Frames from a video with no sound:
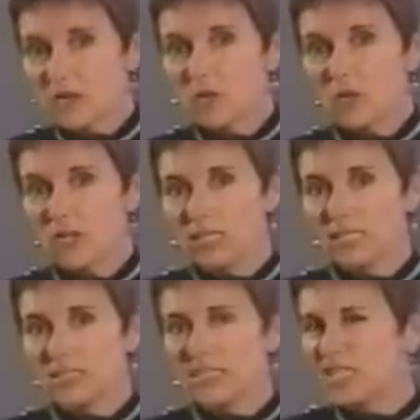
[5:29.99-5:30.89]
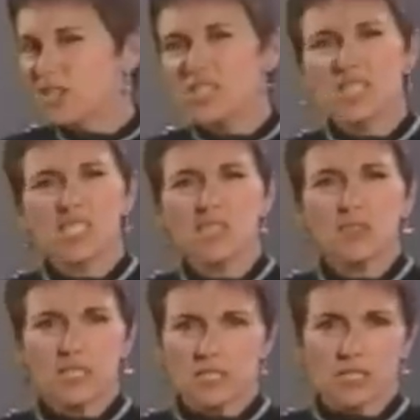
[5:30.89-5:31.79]
alcoholic. She's a
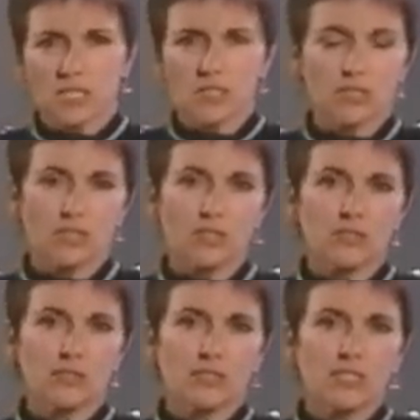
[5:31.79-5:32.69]
serious young girl.